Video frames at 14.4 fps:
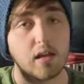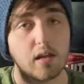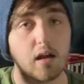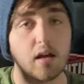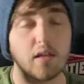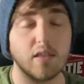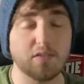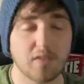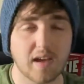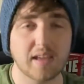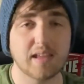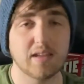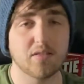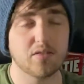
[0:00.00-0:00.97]
the
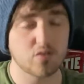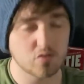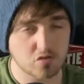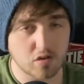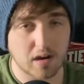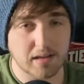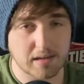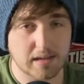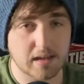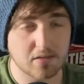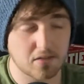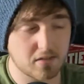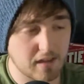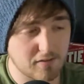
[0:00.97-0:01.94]
Vikings to try to
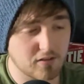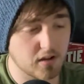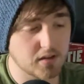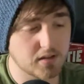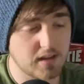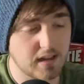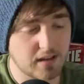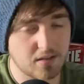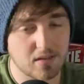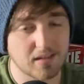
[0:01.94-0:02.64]
get Stephon Diggs.